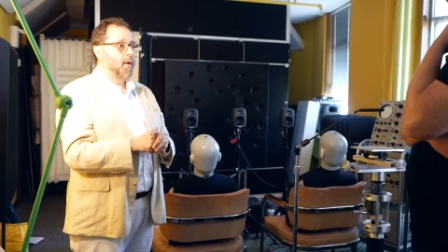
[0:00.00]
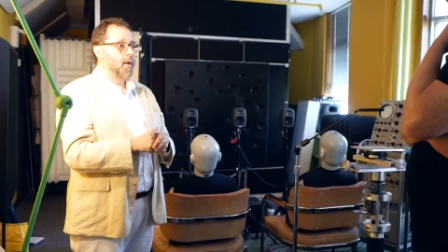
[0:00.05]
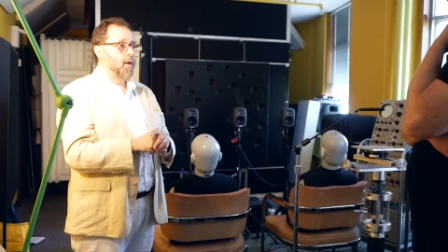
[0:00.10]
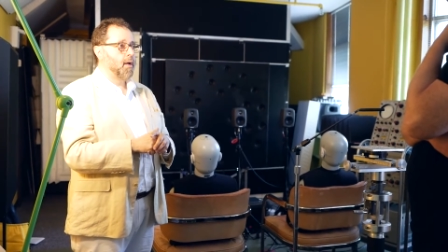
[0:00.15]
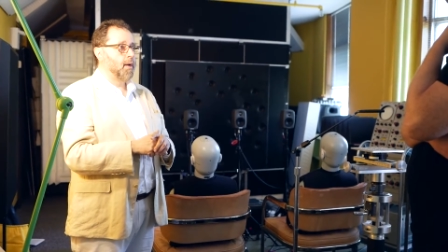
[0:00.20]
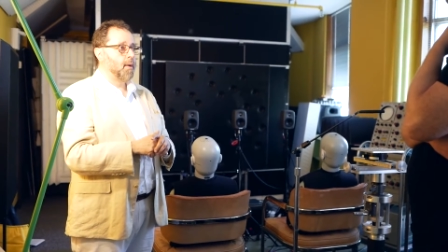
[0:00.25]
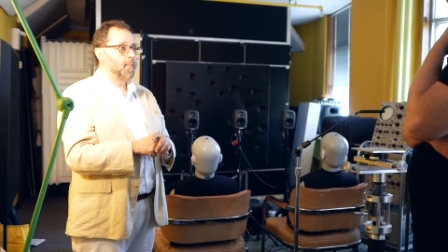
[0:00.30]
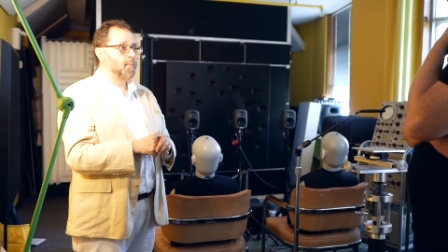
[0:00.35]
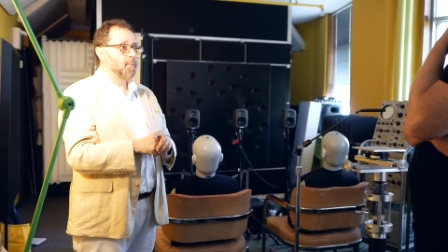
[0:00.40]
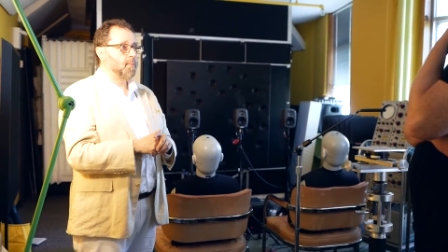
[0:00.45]

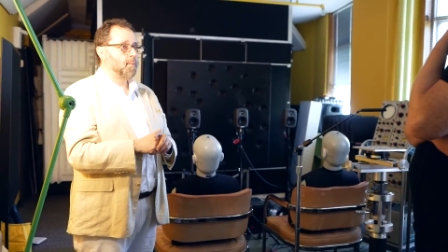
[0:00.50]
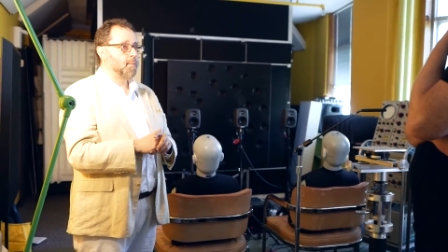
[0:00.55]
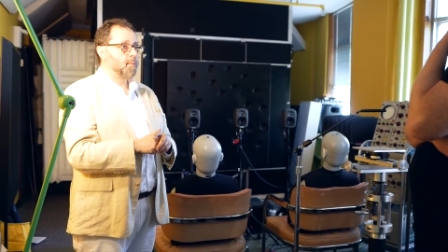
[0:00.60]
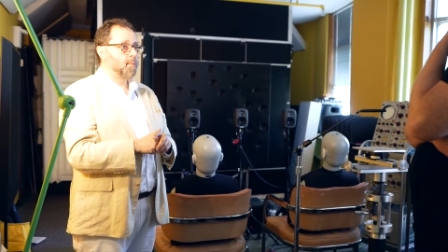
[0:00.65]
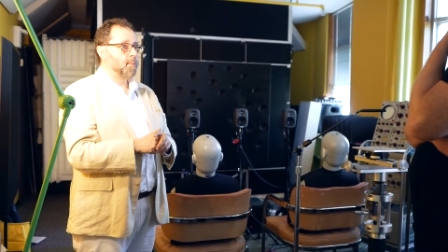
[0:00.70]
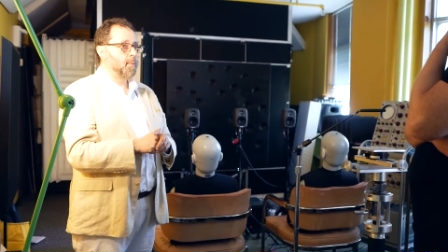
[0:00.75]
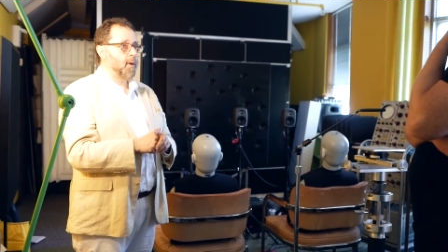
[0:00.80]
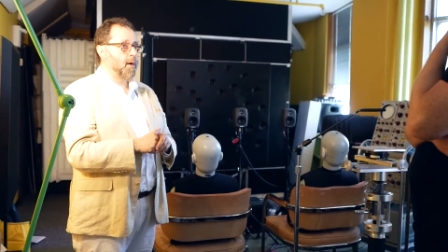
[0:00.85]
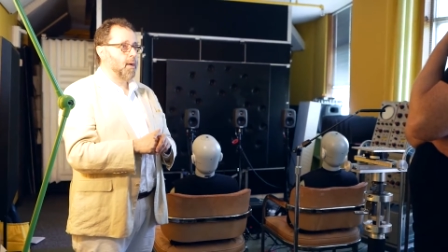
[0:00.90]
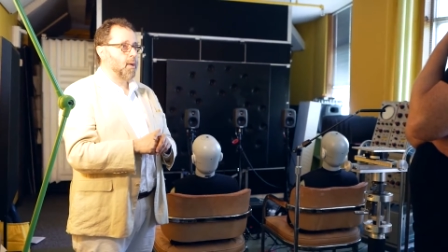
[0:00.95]
Uh,
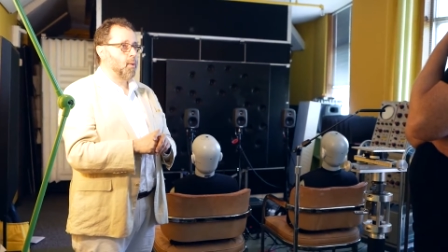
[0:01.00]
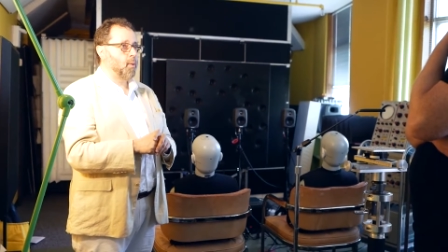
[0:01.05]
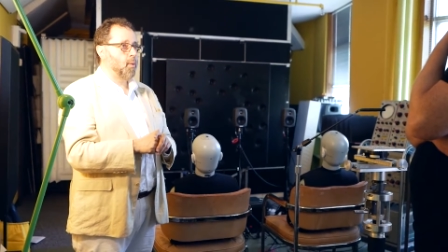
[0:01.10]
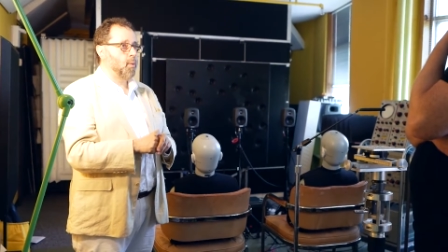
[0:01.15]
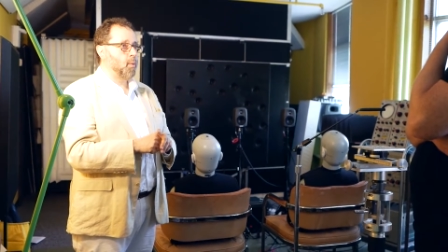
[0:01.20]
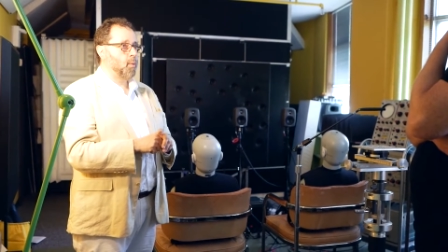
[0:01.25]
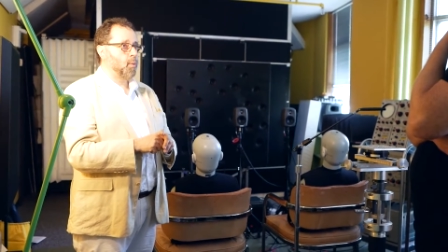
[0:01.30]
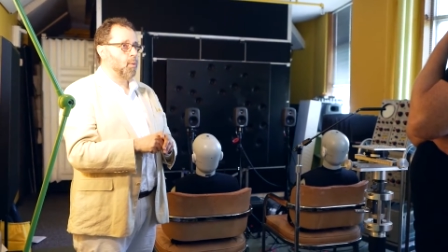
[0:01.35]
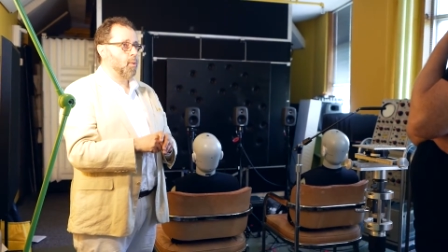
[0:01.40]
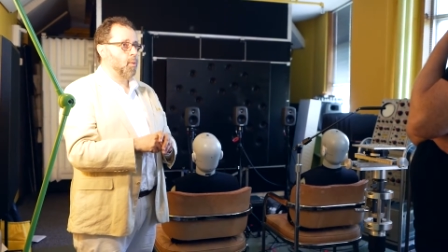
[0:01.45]
by
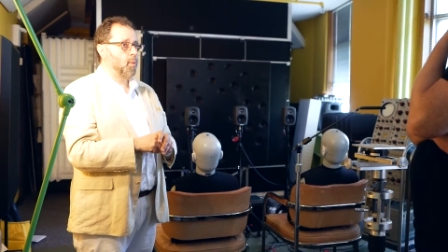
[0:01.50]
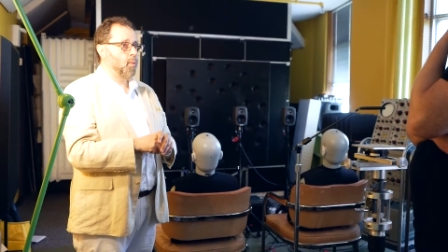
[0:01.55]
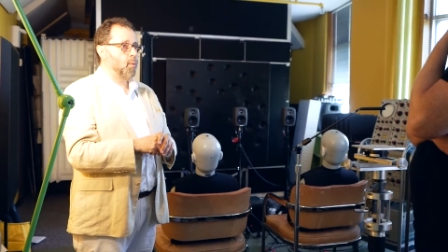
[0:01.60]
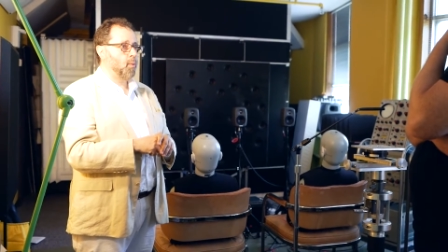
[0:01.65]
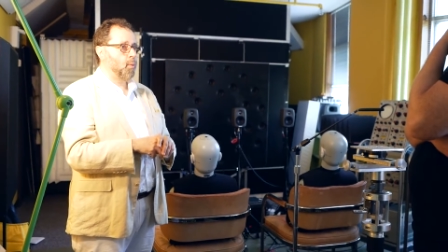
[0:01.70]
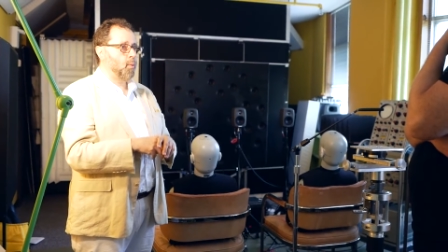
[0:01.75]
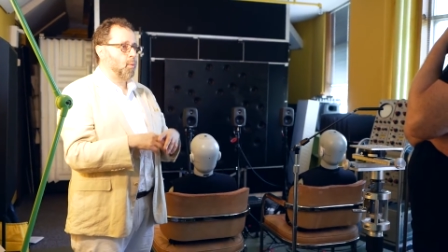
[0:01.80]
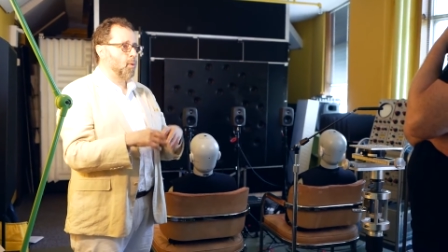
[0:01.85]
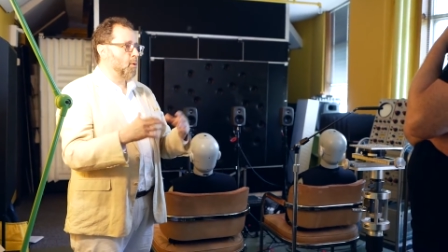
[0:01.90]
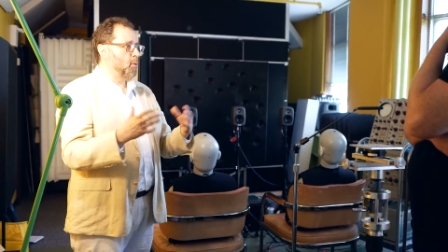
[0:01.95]

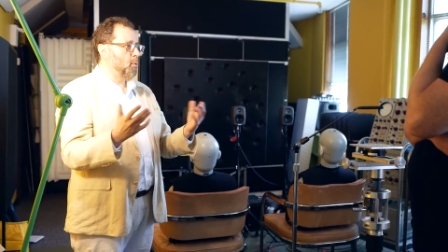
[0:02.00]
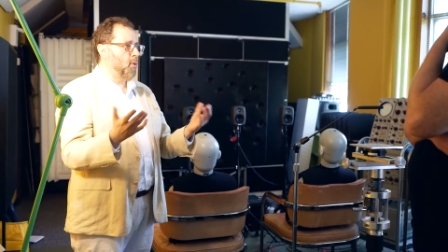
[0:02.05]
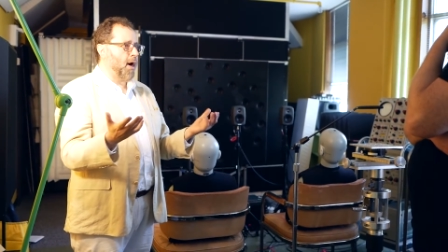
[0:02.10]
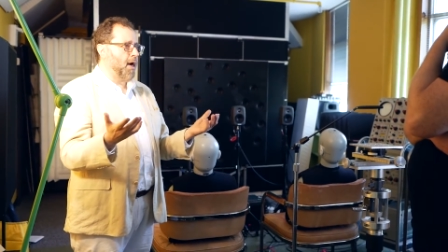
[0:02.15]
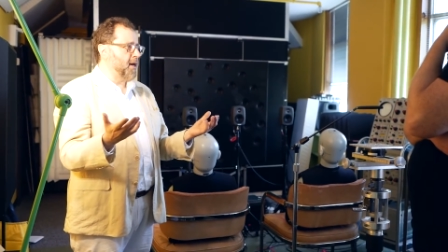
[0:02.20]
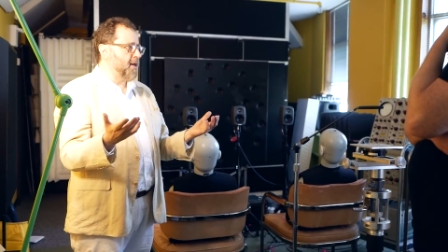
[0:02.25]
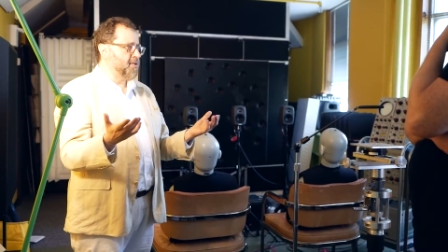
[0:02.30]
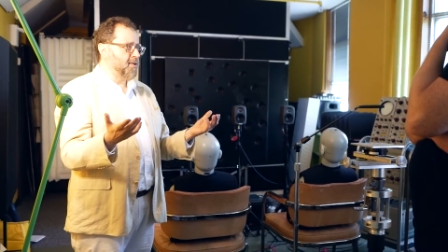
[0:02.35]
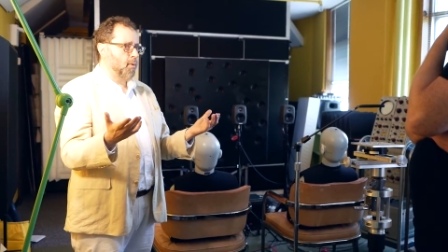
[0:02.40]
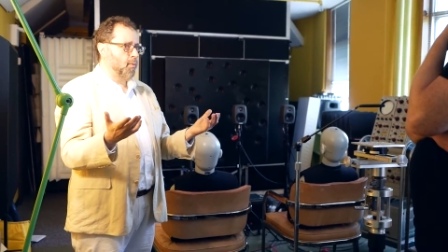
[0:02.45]
w
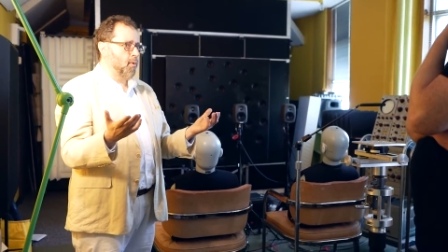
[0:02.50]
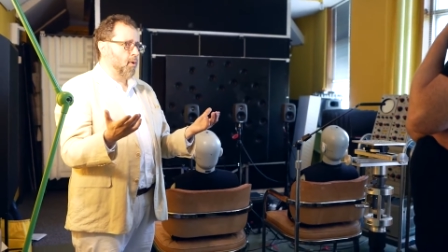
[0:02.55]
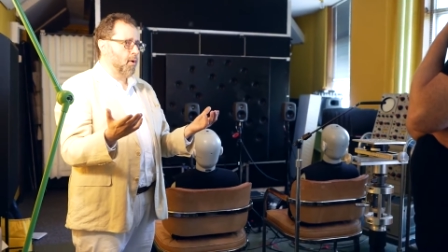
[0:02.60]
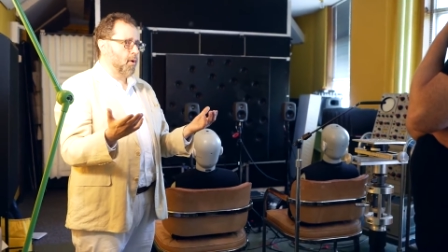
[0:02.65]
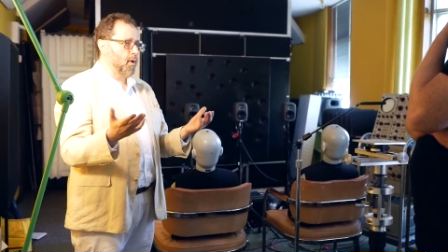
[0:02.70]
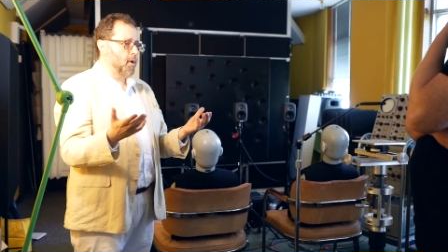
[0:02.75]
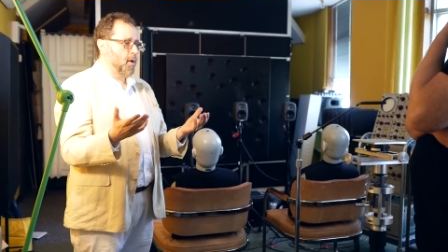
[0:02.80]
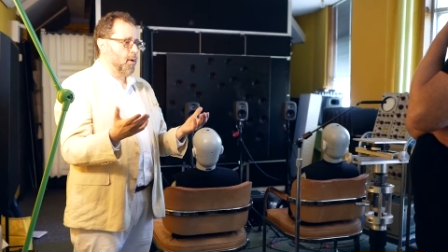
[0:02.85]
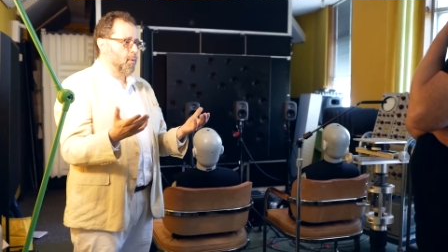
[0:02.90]
why does that work?